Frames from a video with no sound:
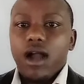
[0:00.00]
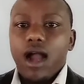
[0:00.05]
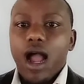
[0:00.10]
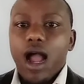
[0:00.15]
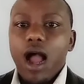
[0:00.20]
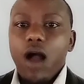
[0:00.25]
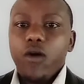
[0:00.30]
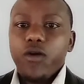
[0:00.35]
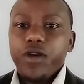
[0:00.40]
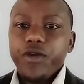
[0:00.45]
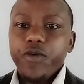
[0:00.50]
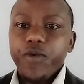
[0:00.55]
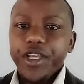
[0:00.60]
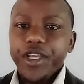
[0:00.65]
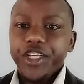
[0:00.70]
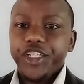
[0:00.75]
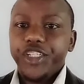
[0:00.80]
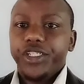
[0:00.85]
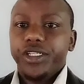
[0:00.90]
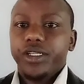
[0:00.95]
I would
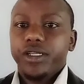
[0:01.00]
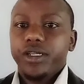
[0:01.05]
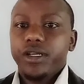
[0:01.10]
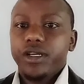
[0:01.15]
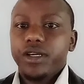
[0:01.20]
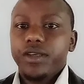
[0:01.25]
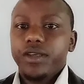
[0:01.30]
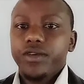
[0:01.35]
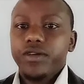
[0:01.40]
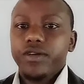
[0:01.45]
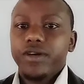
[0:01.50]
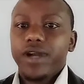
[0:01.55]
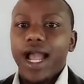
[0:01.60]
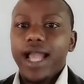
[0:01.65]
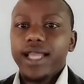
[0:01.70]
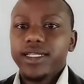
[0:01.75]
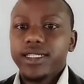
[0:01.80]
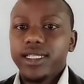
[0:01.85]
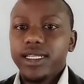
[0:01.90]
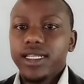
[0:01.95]
wish you
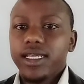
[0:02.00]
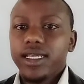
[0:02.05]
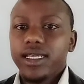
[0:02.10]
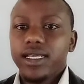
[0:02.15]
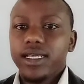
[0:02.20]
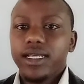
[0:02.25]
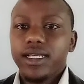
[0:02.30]
kindly